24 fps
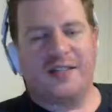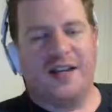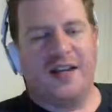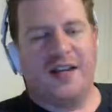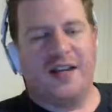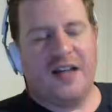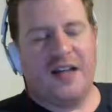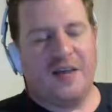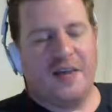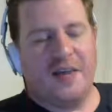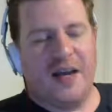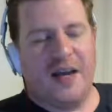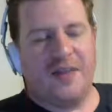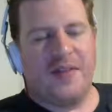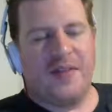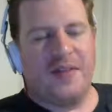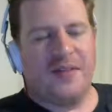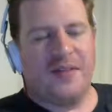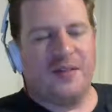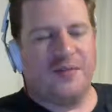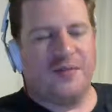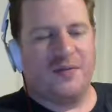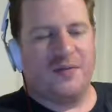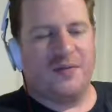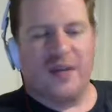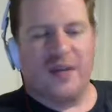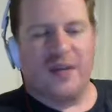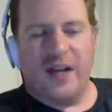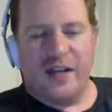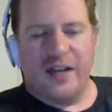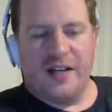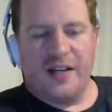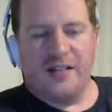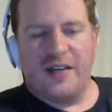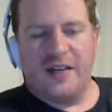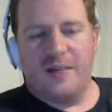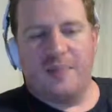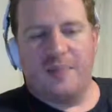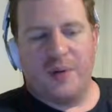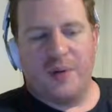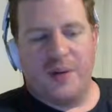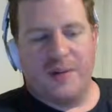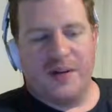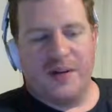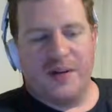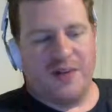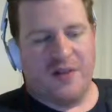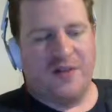I mean, I think you've kind of said pretty
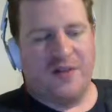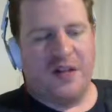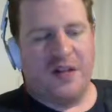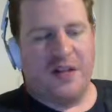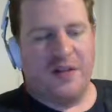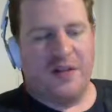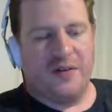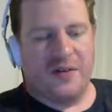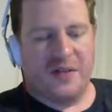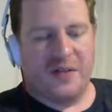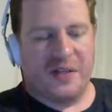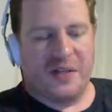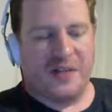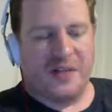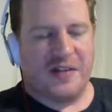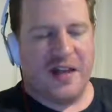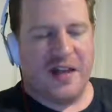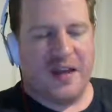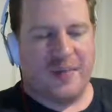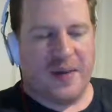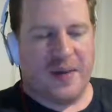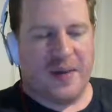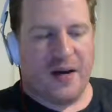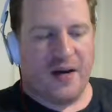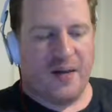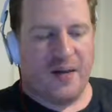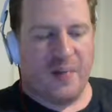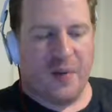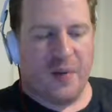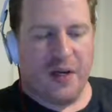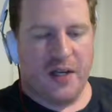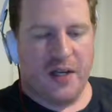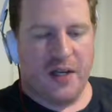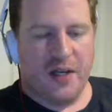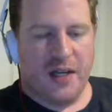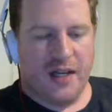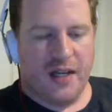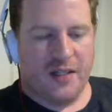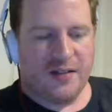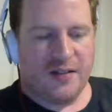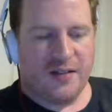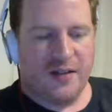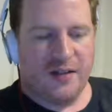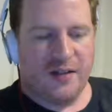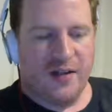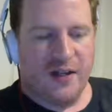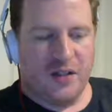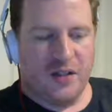much everything there is to say about it, but
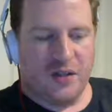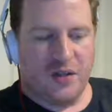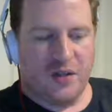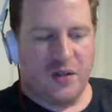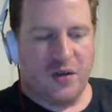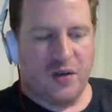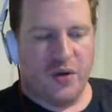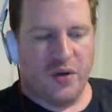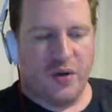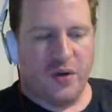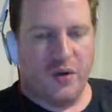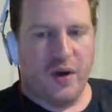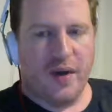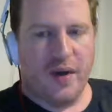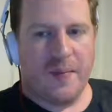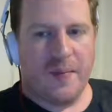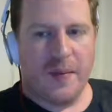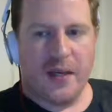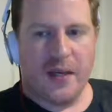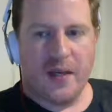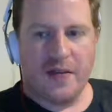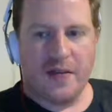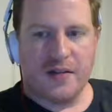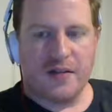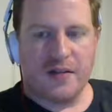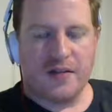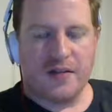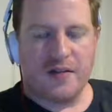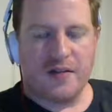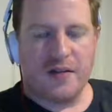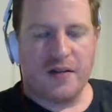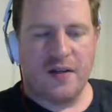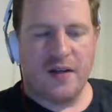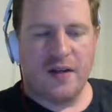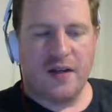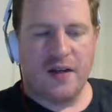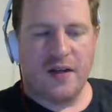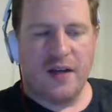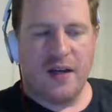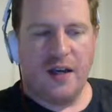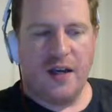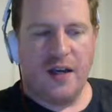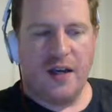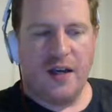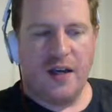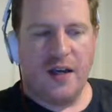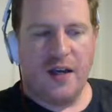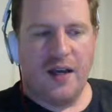it's true. You're right, because
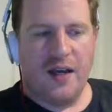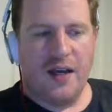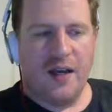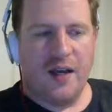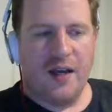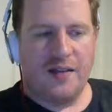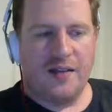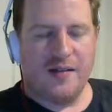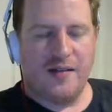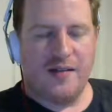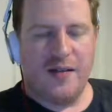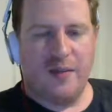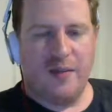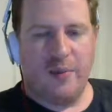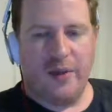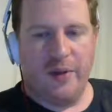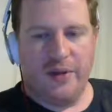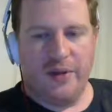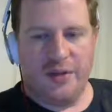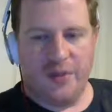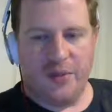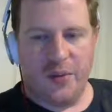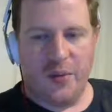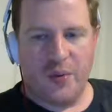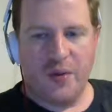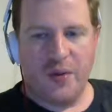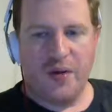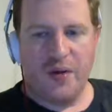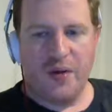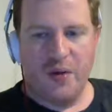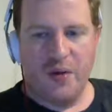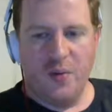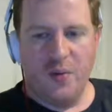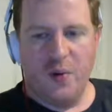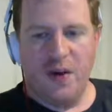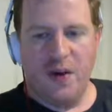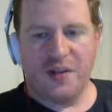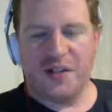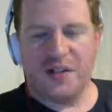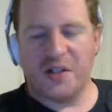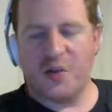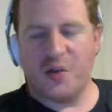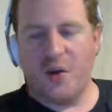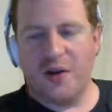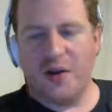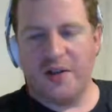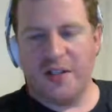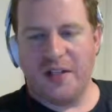it's a double-edged sword. You want good
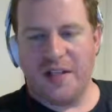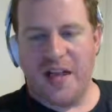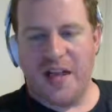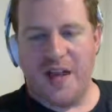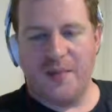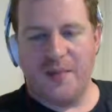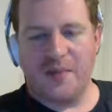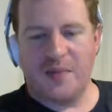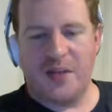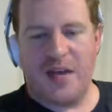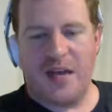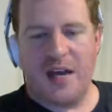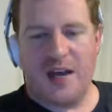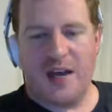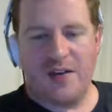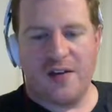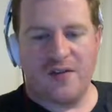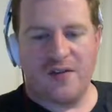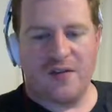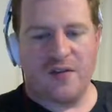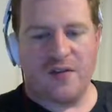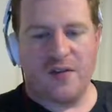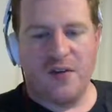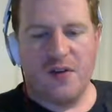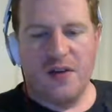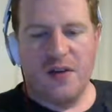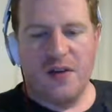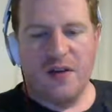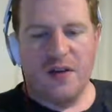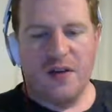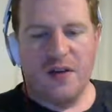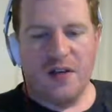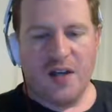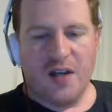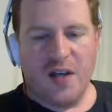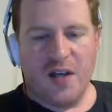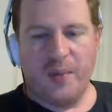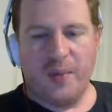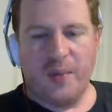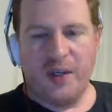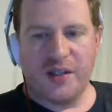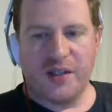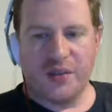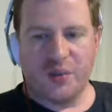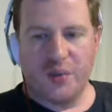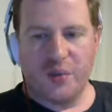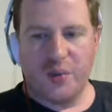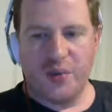quality games that have
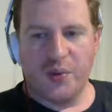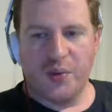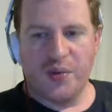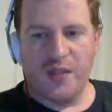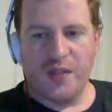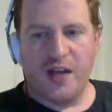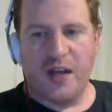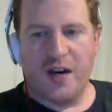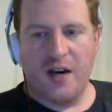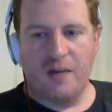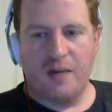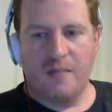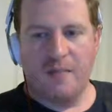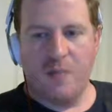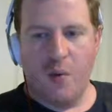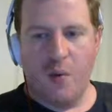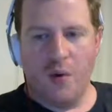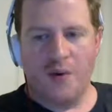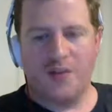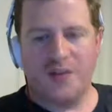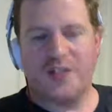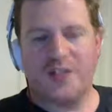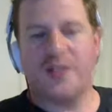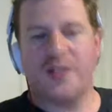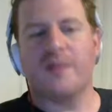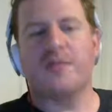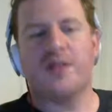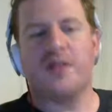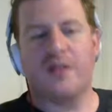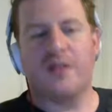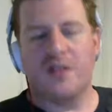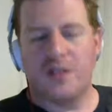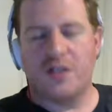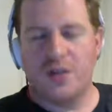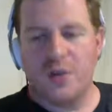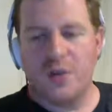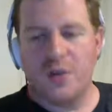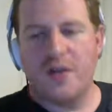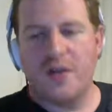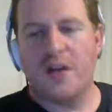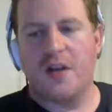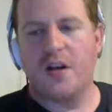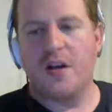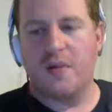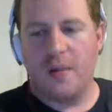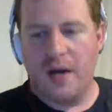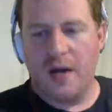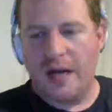complex rules and are more substance to it
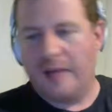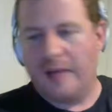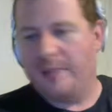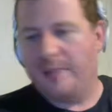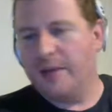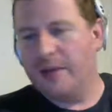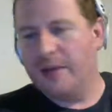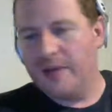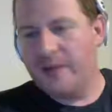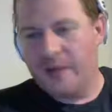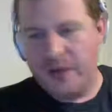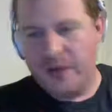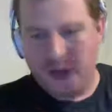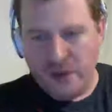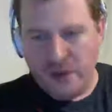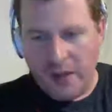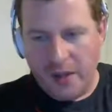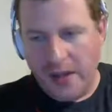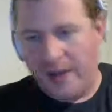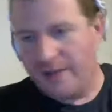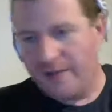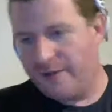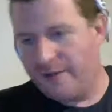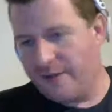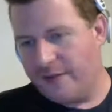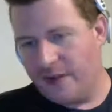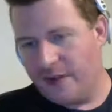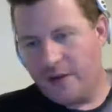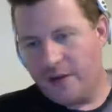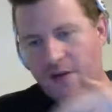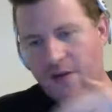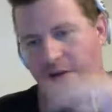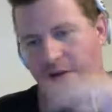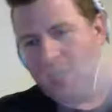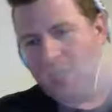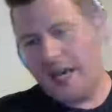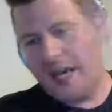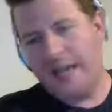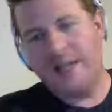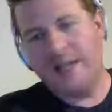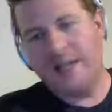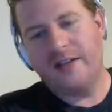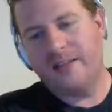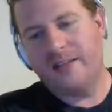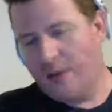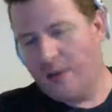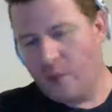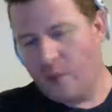than your Monopoly, than your Life, than your
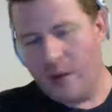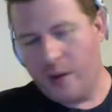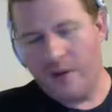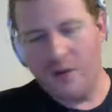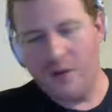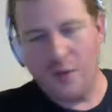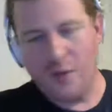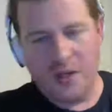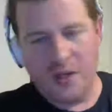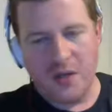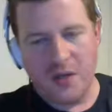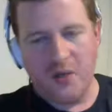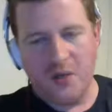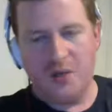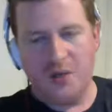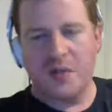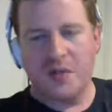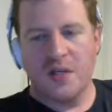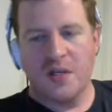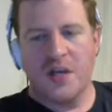Candyland, whatever you want to use.